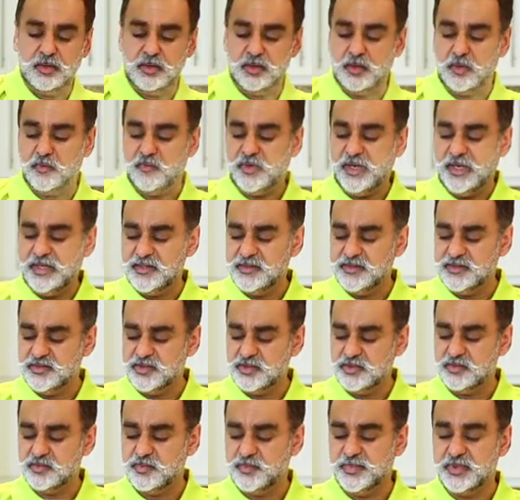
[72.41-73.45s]
Now while this
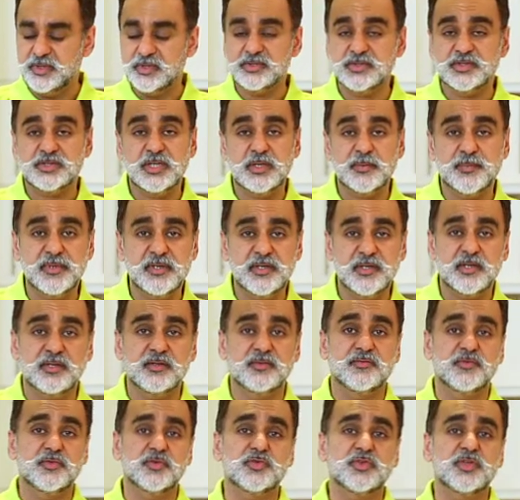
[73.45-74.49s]
is steeping and
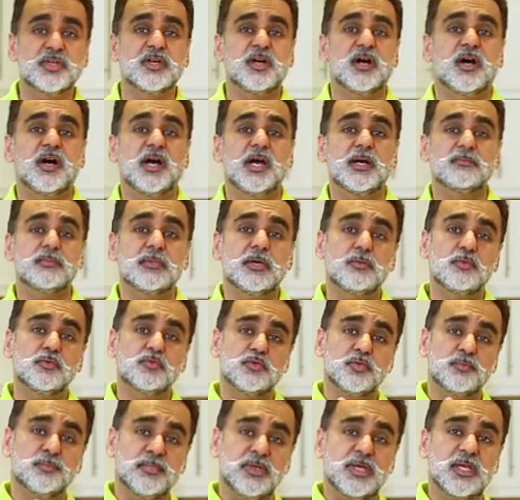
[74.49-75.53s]
infusing, I am now going
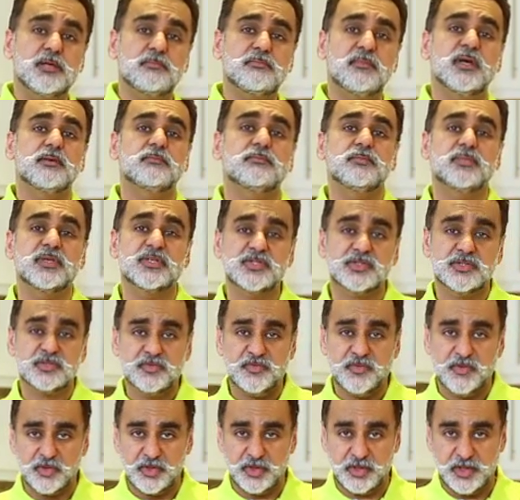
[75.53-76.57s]
to make my mixture
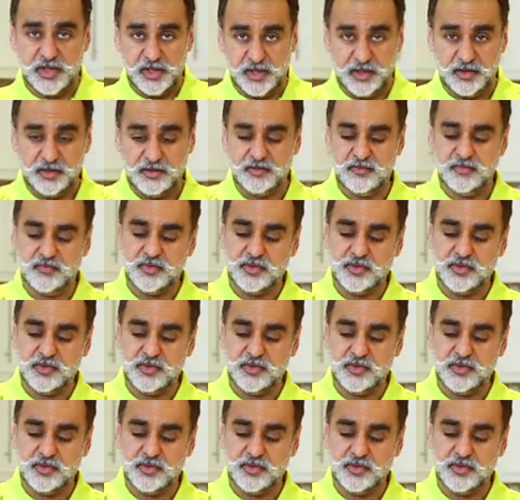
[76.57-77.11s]
for the cake.